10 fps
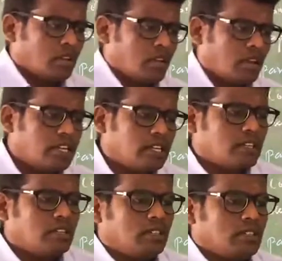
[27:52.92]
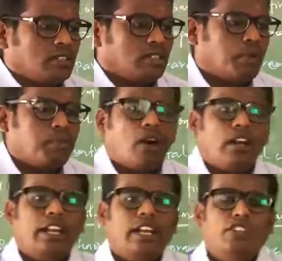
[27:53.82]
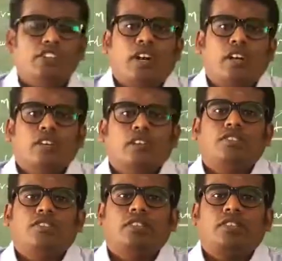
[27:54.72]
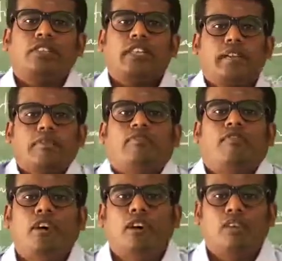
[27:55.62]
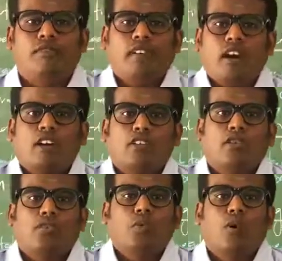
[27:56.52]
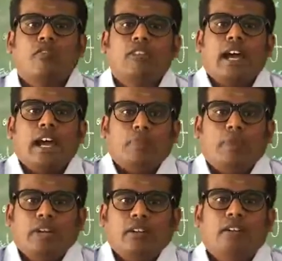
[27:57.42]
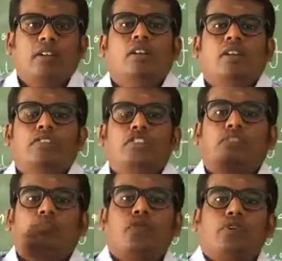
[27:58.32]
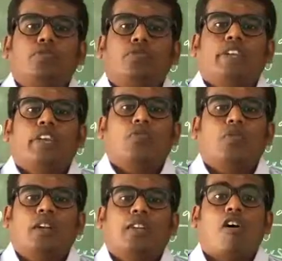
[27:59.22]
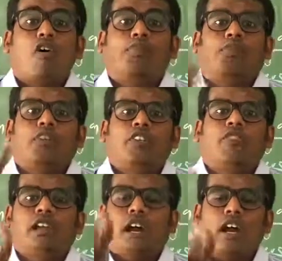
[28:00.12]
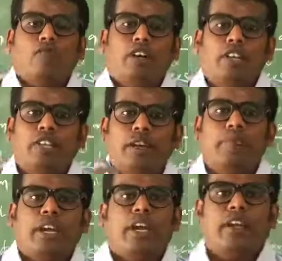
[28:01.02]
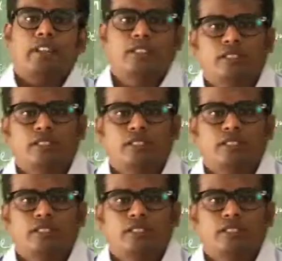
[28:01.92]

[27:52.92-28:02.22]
here the pollination occurs same flower. So what will happen? Which is produce egg one. The offspring will have a same character.